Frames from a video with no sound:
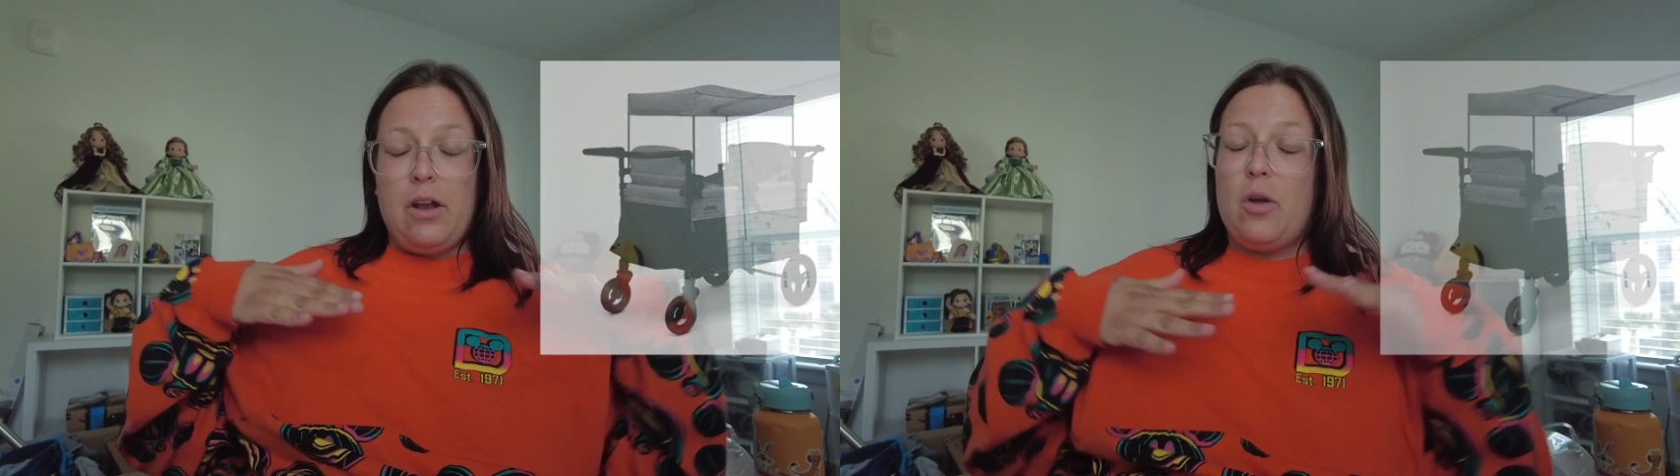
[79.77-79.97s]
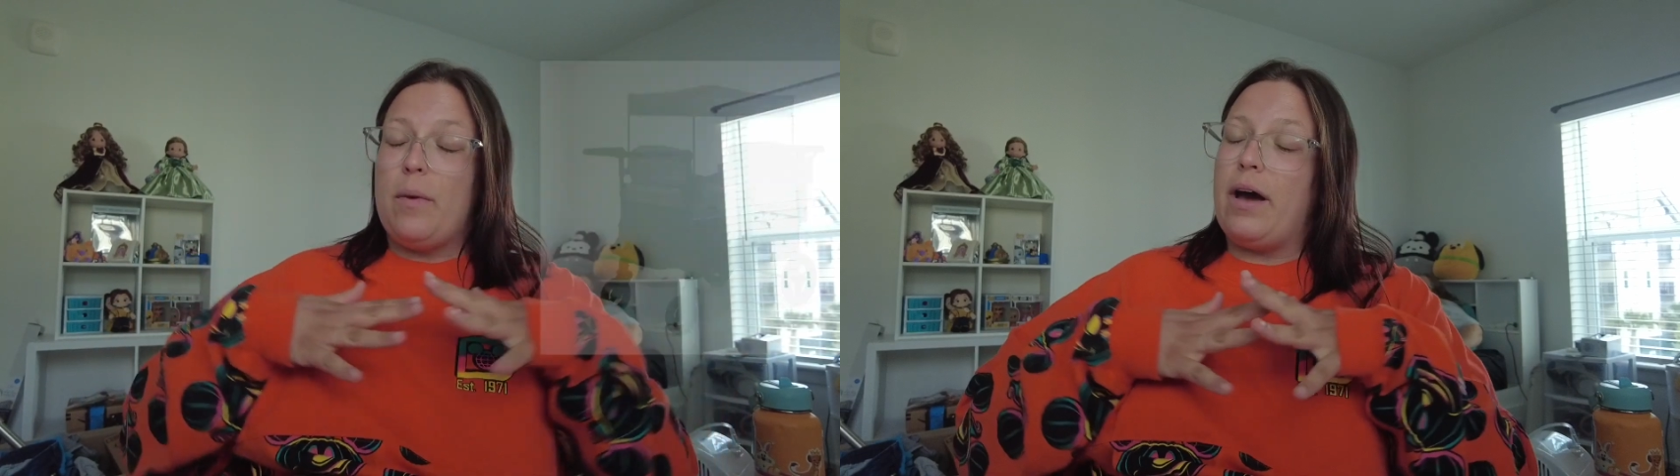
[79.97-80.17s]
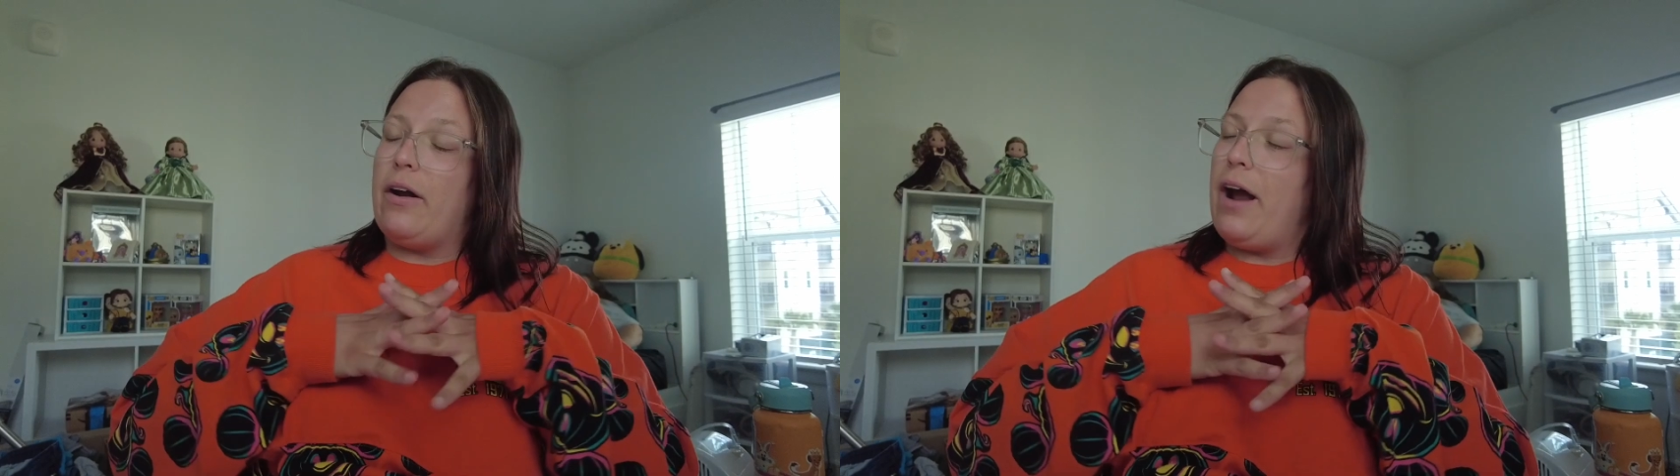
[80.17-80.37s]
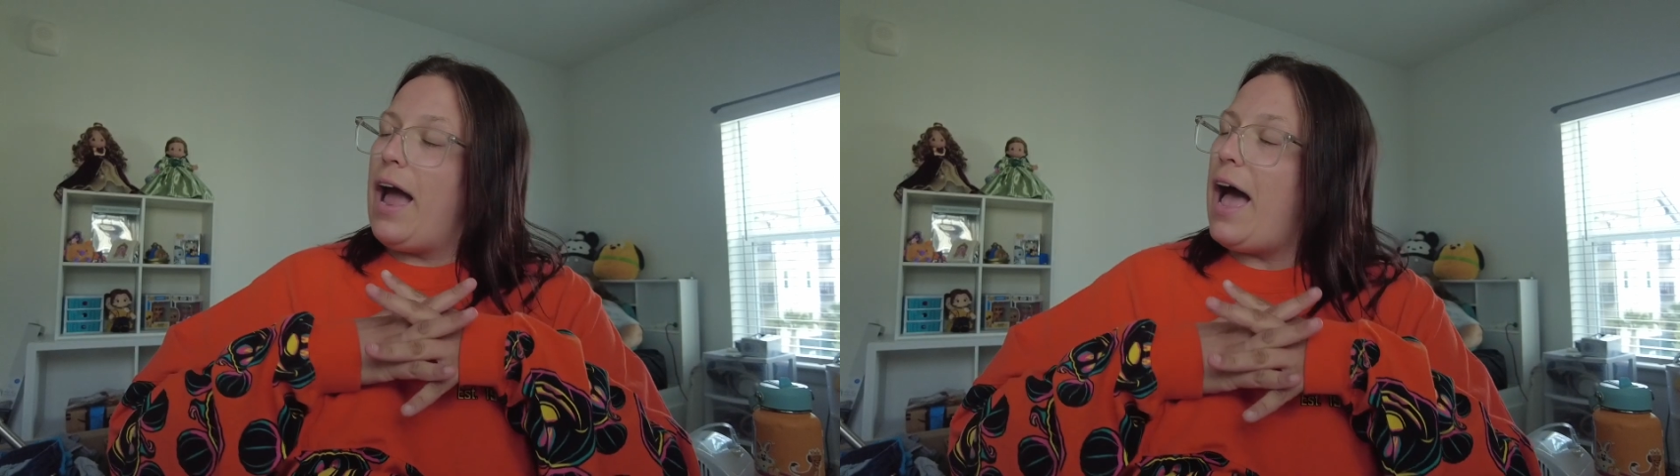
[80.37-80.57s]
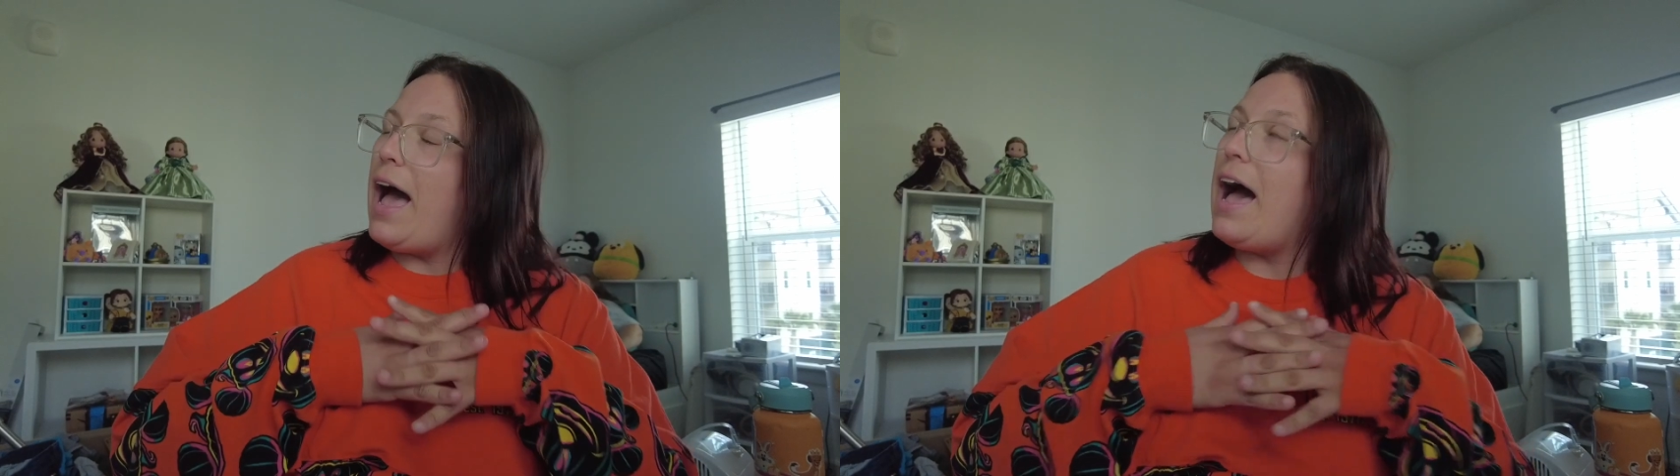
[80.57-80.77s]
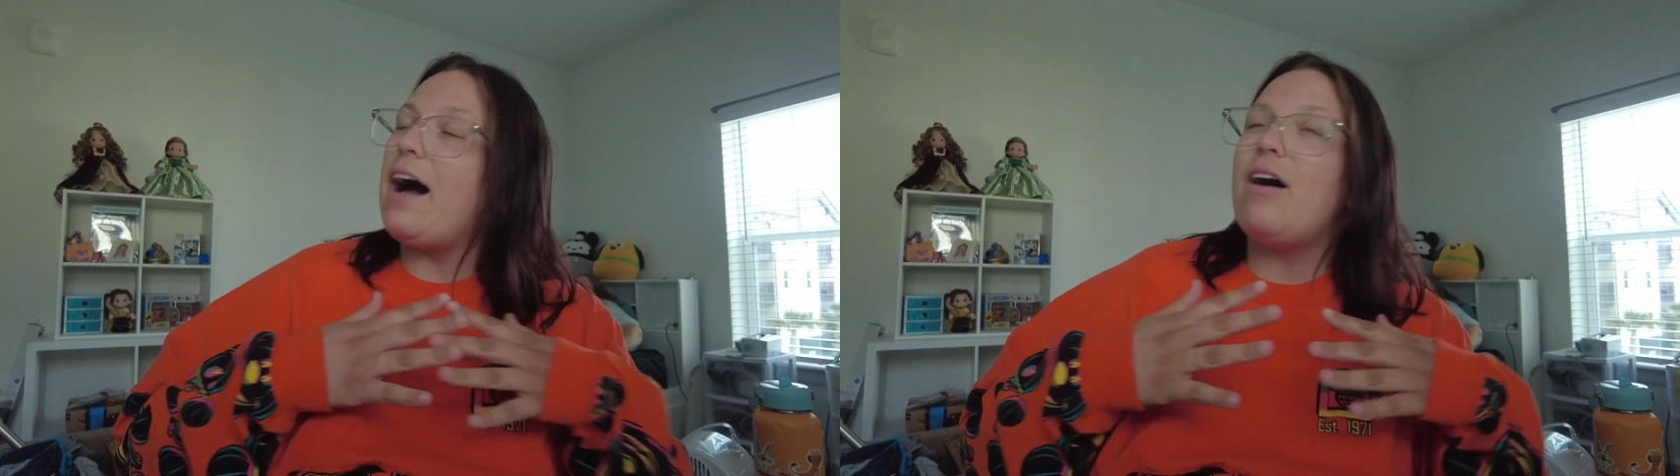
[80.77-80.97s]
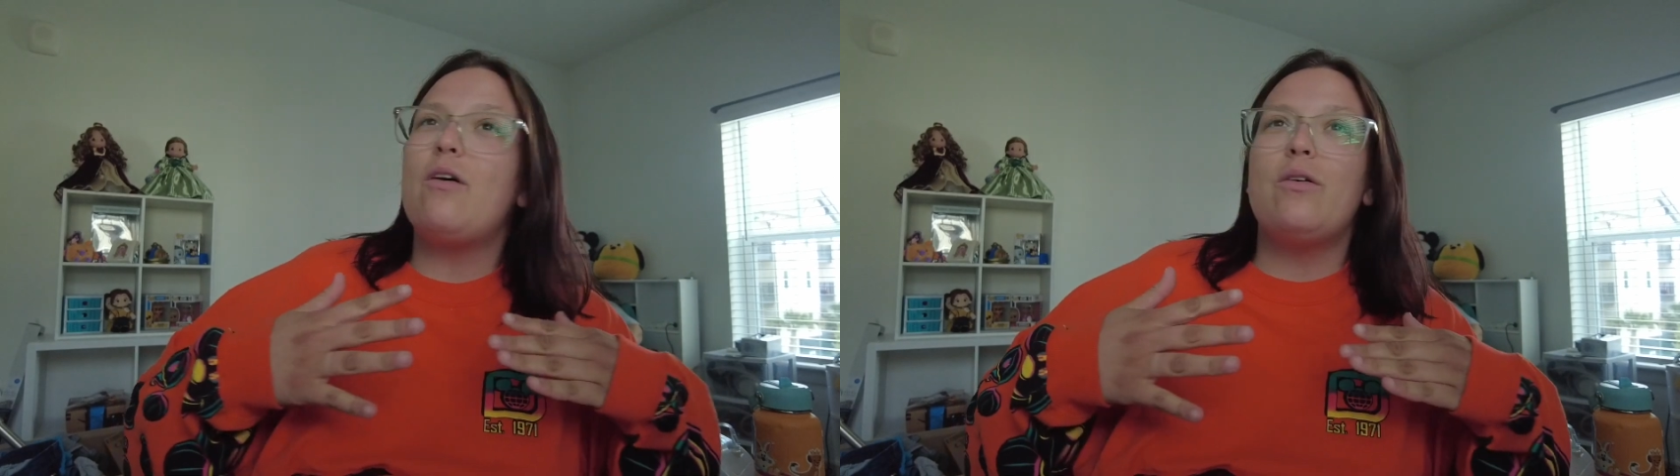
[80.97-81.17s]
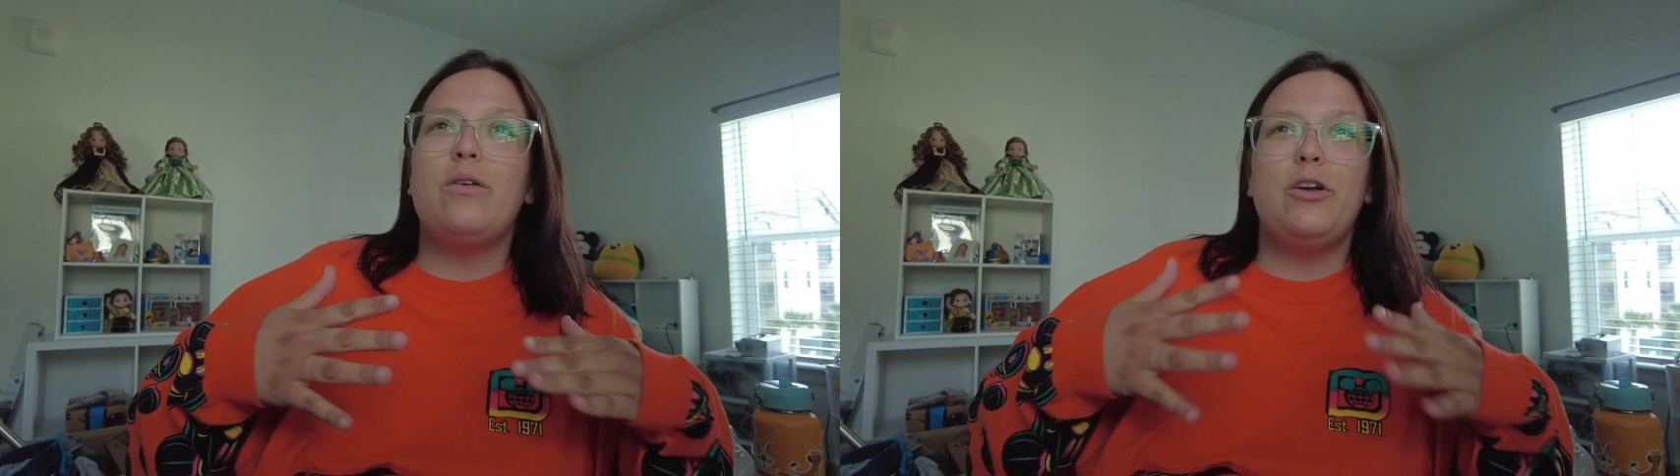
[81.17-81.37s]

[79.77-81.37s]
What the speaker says: No matter how